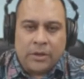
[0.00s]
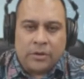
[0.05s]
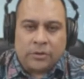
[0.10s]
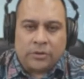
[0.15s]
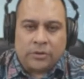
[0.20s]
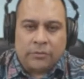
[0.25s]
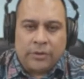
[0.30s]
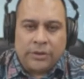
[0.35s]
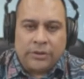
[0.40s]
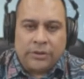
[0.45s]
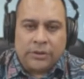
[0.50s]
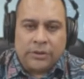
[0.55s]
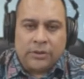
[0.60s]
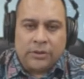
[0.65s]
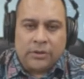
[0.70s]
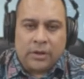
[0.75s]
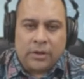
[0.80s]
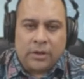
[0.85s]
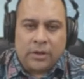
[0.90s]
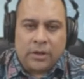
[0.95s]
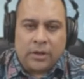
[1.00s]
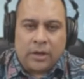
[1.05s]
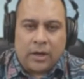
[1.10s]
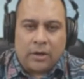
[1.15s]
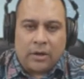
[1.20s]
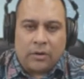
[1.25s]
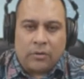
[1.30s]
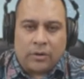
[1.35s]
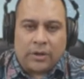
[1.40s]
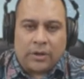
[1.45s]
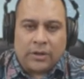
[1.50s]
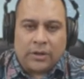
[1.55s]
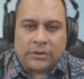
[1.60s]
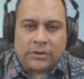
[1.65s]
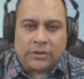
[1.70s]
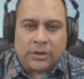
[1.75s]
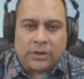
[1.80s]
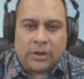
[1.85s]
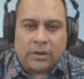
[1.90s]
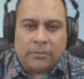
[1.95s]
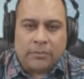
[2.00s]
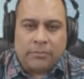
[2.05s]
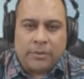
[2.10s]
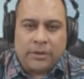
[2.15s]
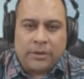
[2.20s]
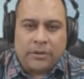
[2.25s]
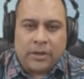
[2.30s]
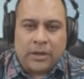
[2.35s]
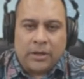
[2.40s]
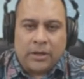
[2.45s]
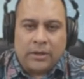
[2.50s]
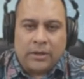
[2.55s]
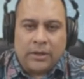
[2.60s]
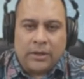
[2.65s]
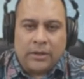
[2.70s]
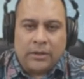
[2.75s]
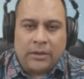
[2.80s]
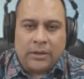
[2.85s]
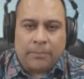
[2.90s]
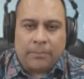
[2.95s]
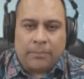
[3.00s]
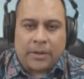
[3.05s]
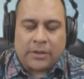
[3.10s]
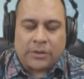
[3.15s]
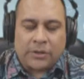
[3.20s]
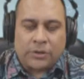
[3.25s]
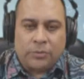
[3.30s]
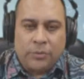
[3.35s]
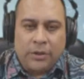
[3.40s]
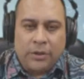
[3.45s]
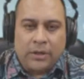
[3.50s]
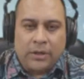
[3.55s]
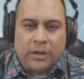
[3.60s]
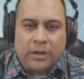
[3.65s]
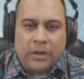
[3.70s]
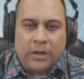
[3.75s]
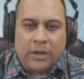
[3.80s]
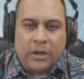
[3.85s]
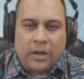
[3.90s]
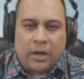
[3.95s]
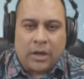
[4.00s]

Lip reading: Dr. Rachel, a lot has been done in the past week.